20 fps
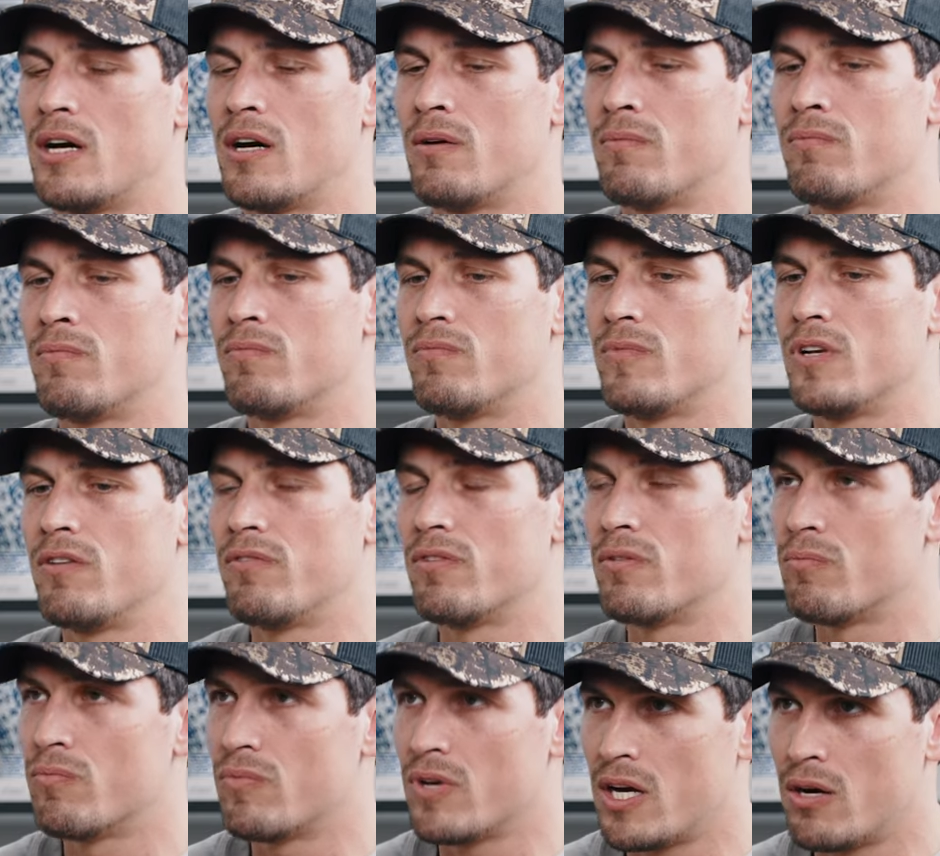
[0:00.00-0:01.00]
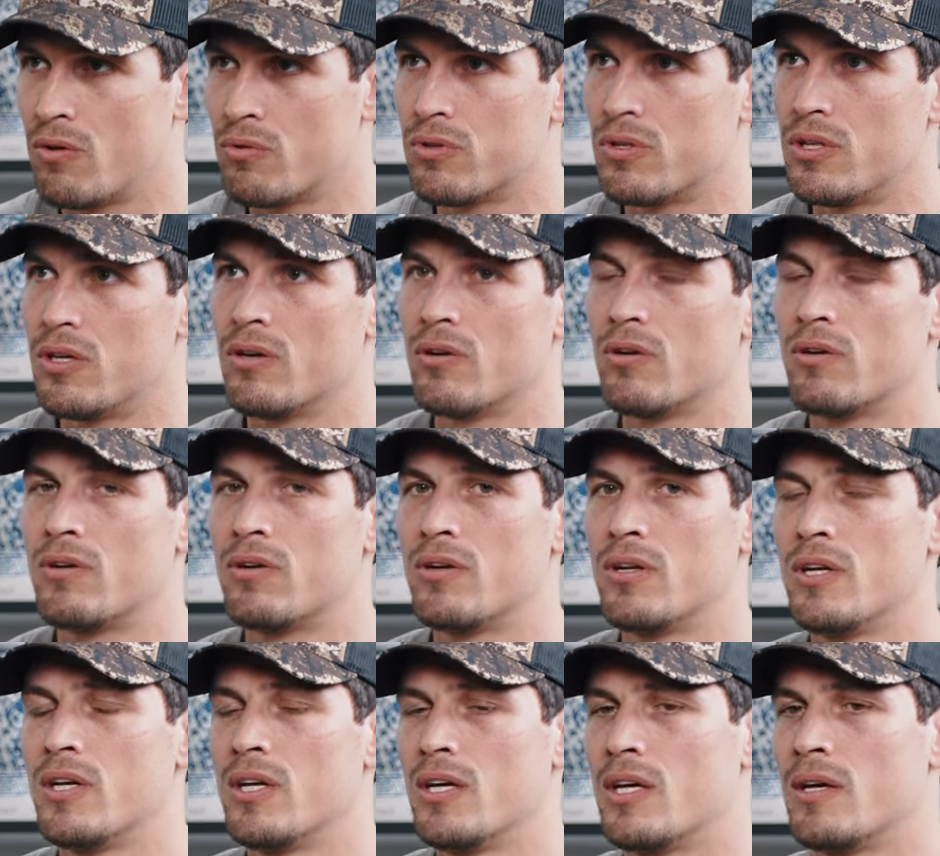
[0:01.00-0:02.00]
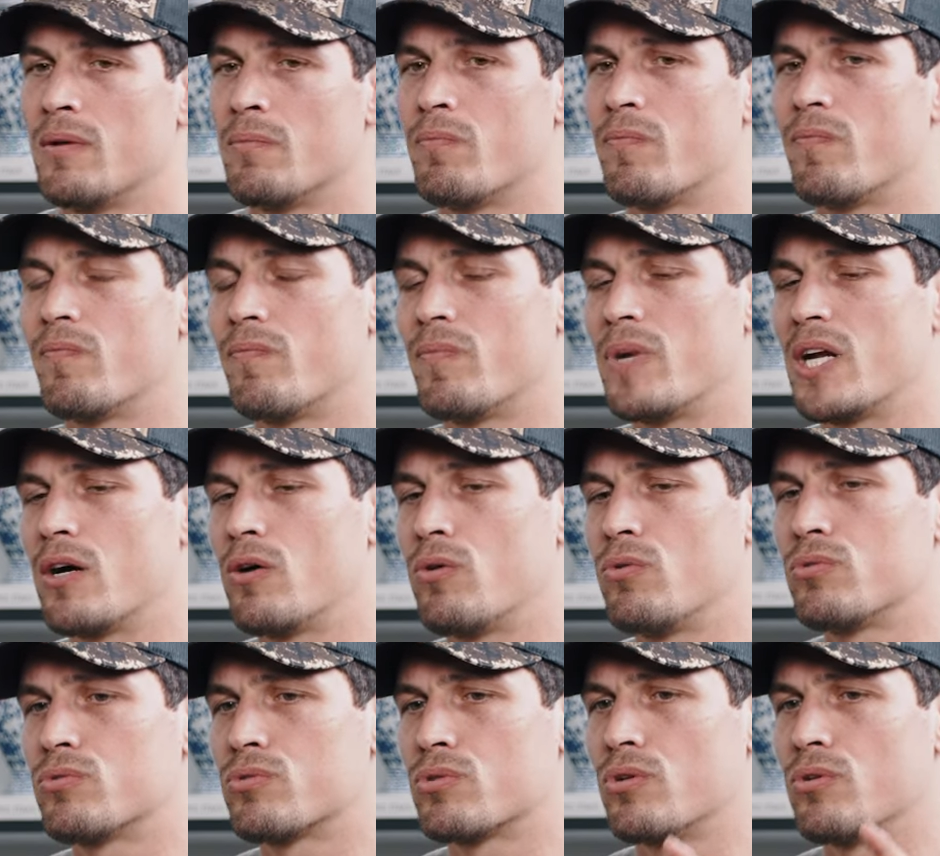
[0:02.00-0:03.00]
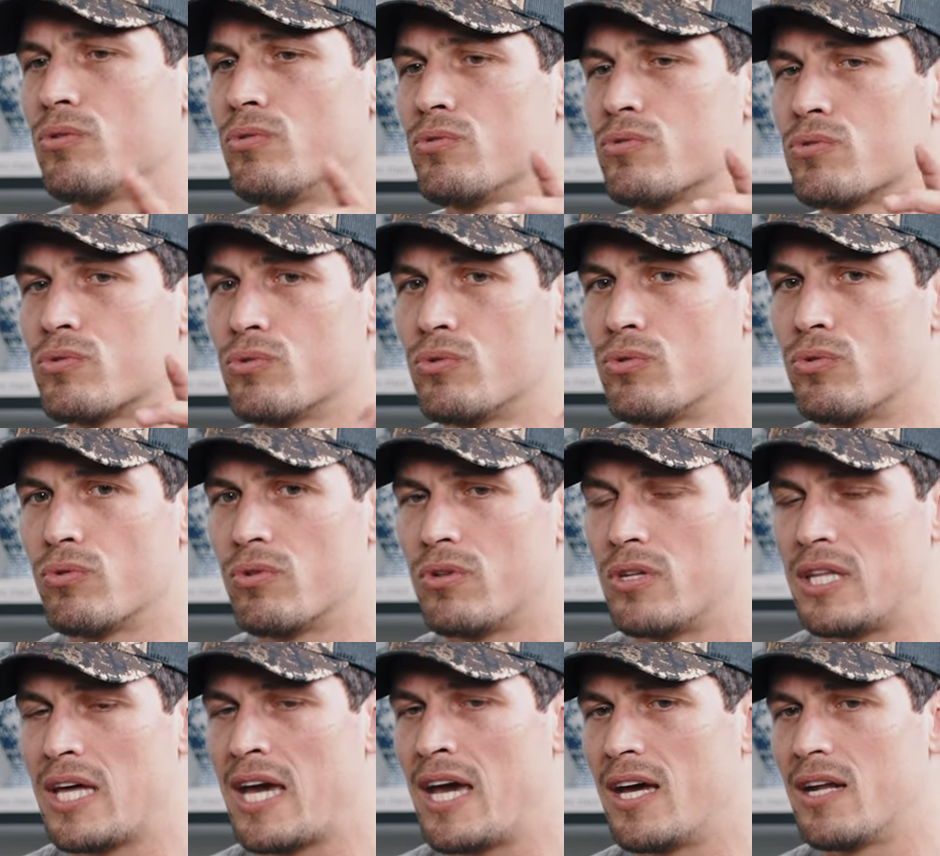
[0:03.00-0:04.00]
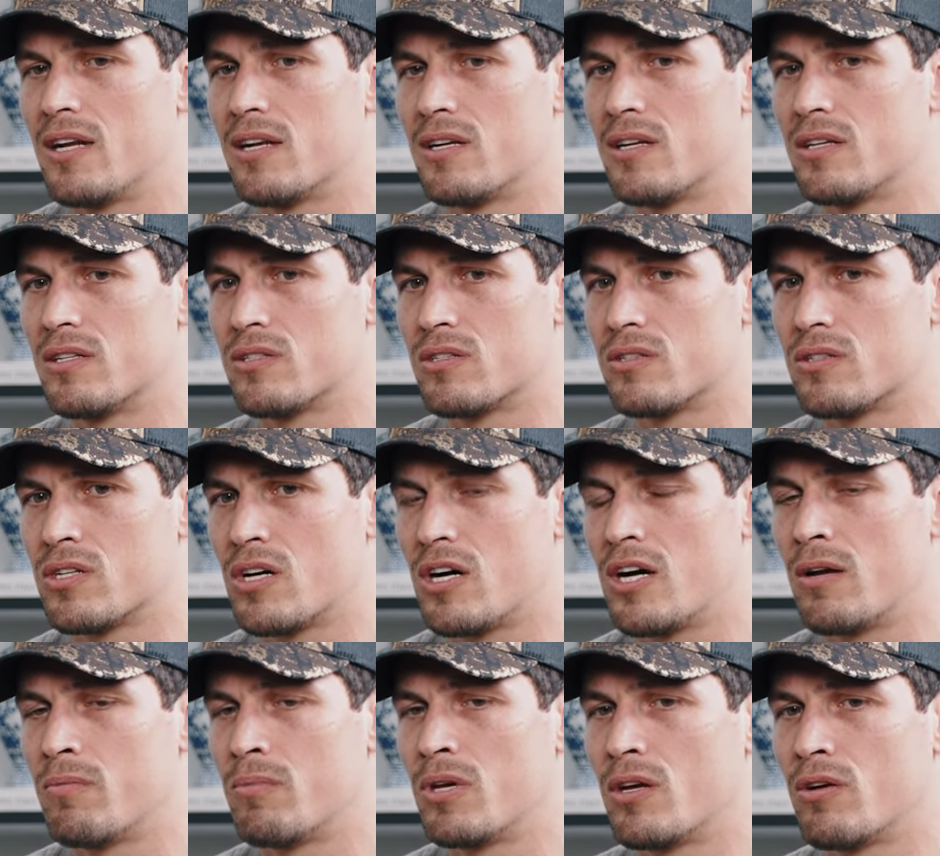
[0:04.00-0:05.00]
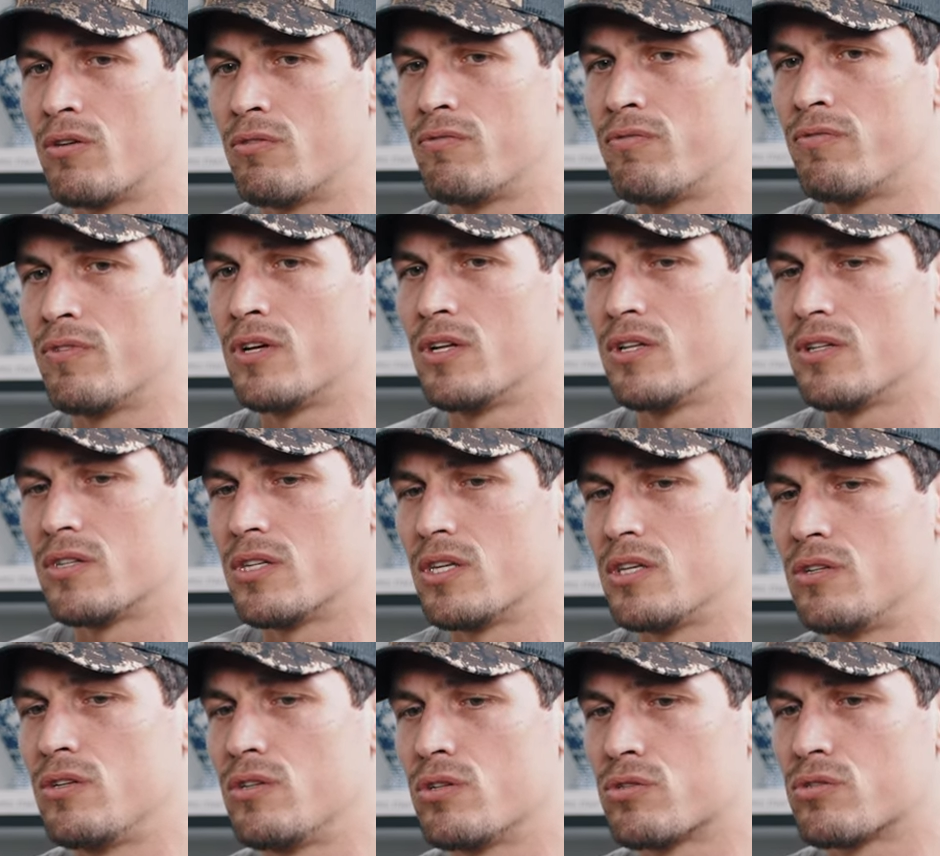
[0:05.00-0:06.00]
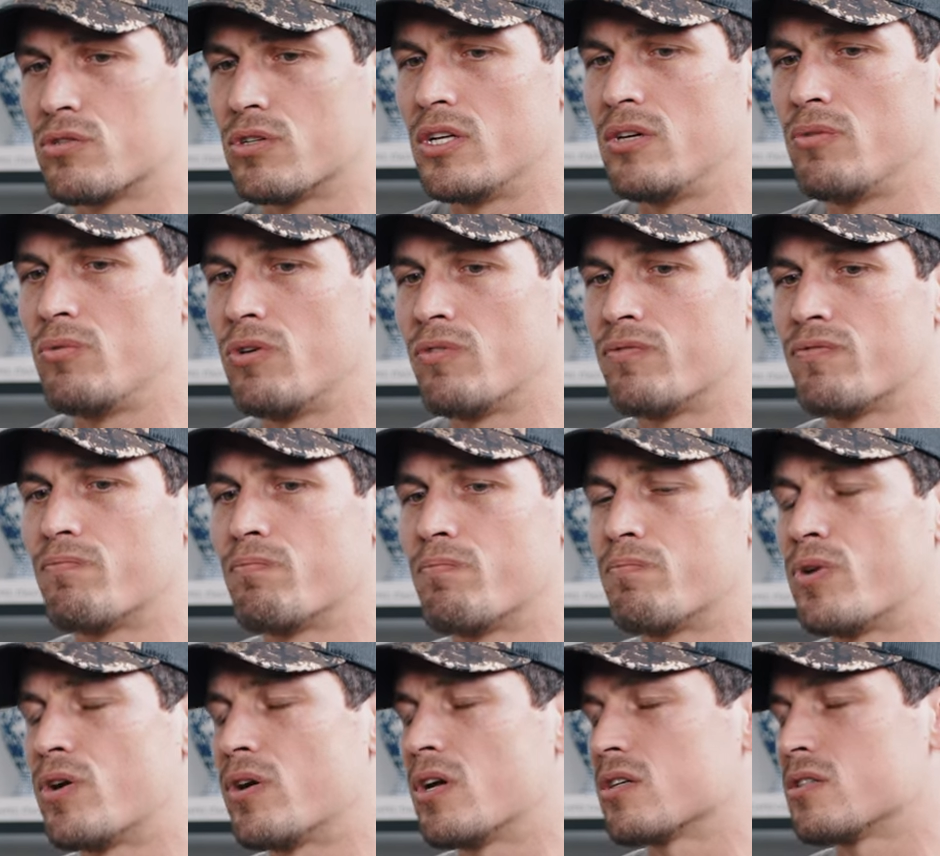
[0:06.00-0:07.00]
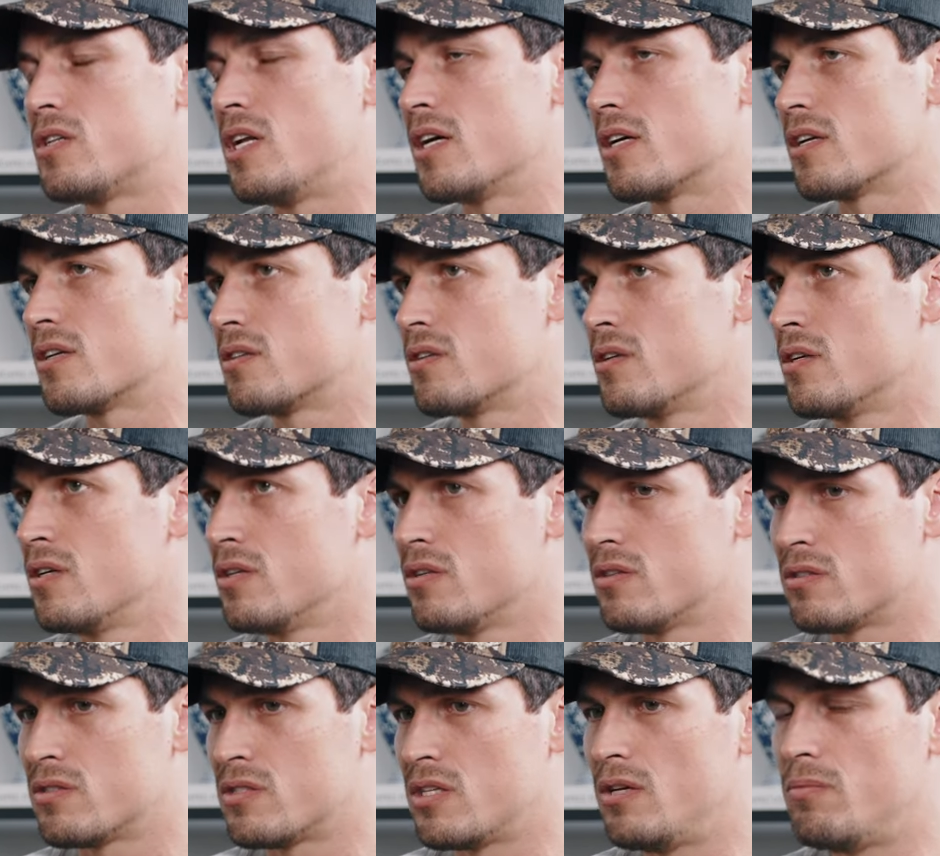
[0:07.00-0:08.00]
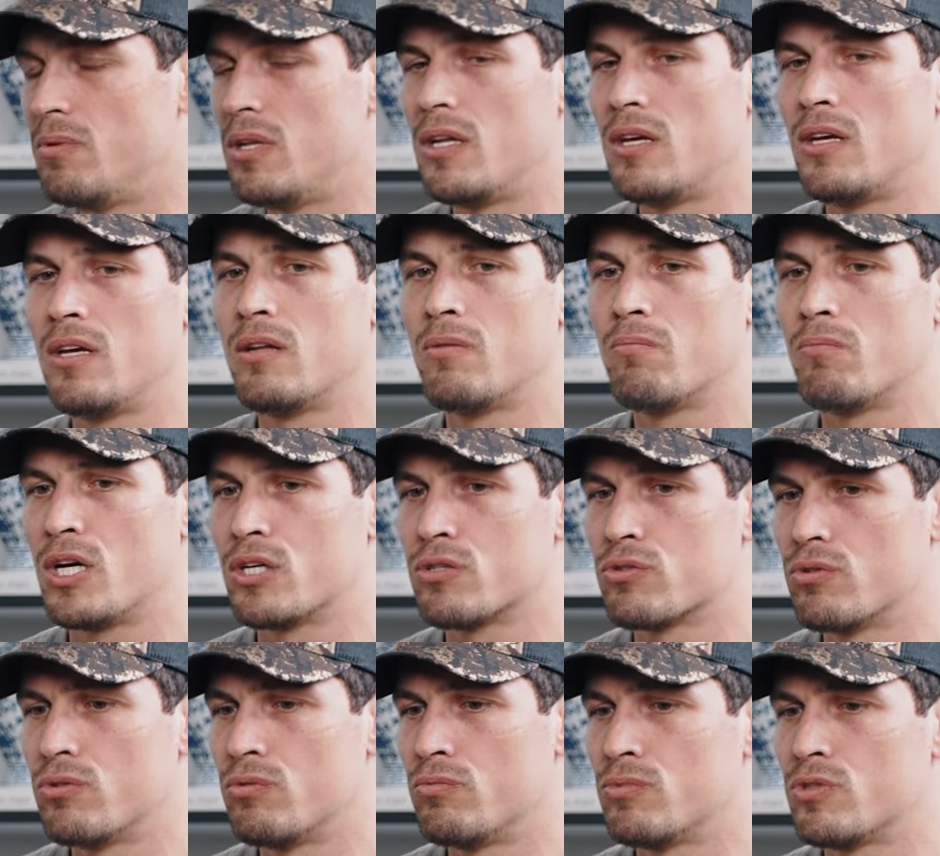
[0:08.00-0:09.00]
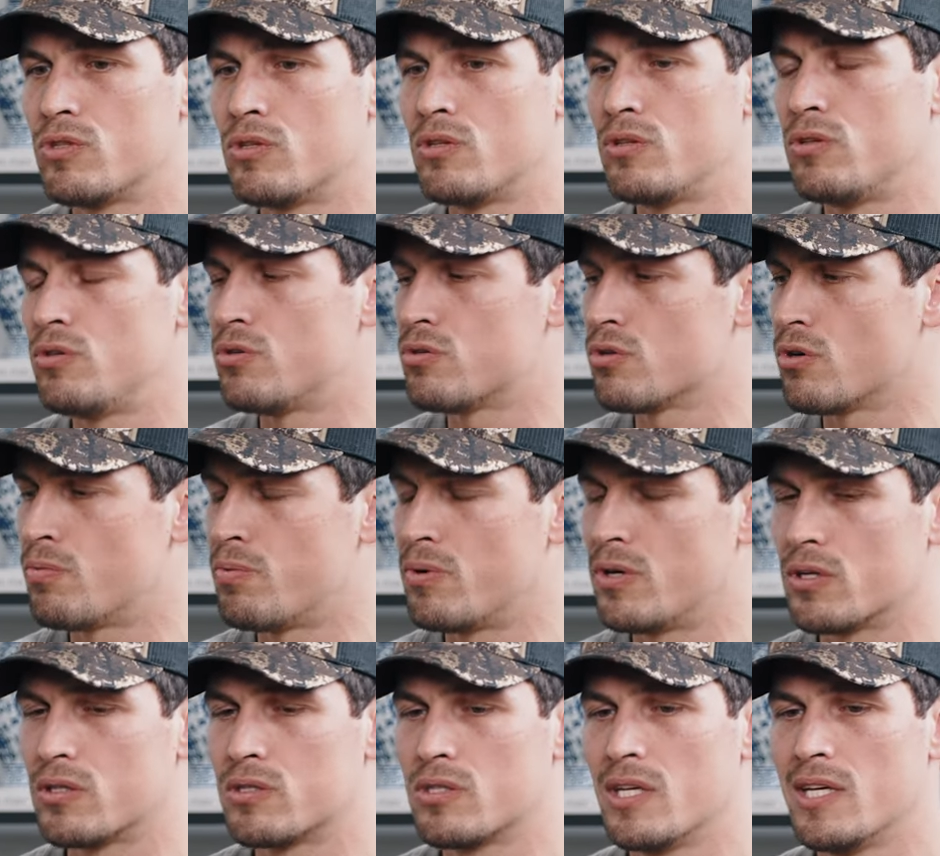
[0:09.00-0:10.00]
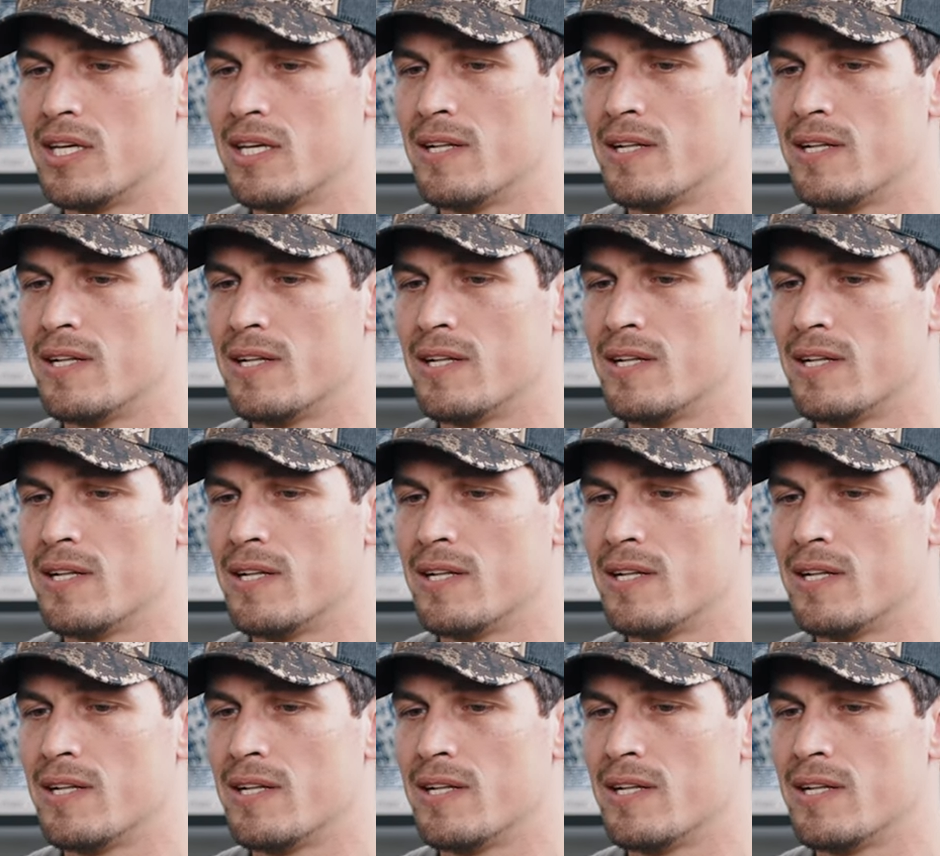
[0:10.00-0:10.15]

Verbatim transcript: um, living healthier. And but I also saw that timing of the industry with products like CBD and mushrooms and nootropics